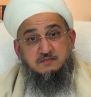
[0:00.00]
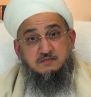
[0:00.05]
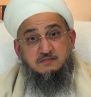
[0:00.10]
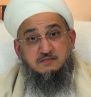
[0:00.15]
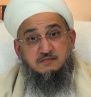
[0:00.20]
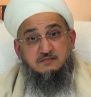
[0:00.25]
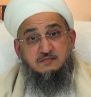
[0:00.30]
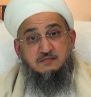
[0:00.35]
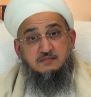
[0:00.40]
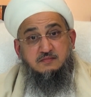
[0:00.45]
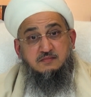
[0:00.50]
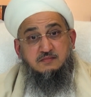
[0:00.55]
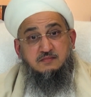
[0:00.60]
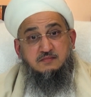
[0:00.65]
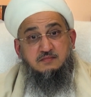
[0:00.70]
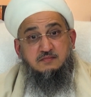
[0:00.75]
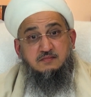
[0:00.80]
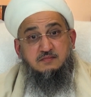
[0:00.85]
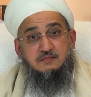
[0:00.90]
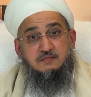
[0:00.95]

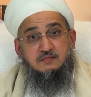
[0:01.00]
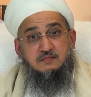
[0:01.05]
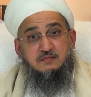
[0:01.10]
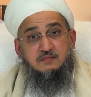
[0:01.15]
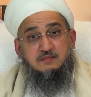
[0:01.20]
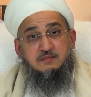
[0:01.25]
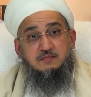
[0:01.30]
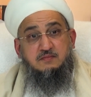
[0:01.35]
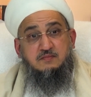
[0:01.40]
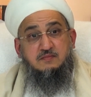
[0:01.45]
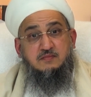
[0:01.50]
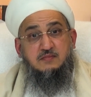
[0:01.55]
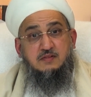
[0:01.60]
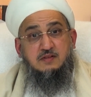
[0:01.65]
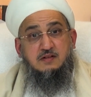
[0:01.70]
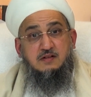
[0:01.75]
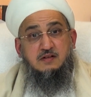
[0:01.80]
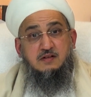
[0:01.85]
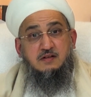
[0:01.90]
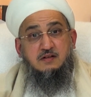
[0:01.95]

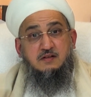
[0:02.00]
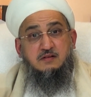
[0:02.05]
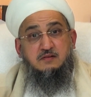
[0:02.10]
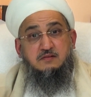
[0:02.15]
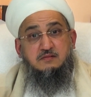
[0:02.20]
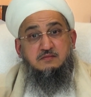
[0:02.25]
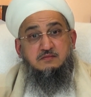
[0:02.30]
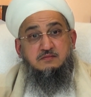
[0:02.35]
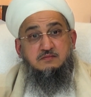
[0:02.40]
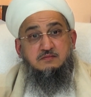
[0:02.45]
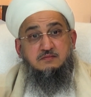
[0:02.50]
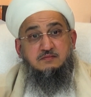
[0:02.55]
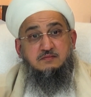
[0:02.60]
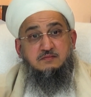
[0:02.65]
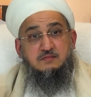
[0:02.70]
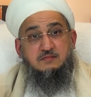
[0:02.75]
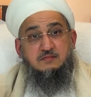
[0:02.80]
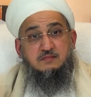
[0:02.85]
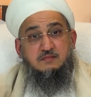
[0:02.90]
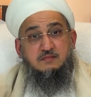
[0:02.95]

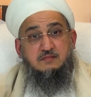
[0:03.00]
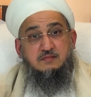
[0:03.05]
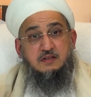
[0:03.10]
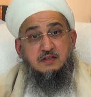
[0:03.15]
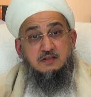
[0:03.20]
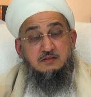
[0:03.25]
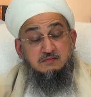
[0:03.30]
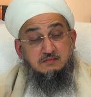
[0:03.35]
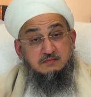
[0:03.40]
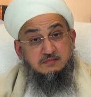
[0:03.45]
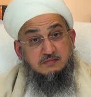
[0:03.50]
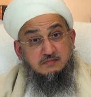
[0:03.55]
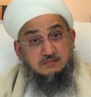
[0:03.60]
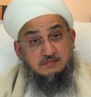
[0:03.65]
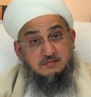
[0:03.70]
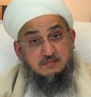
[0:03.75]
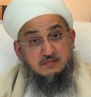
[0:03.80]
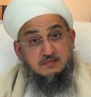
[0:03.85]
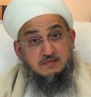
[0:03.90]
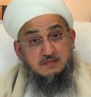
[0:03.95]

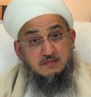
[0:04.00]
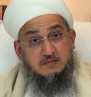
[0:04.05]
Nothing is said.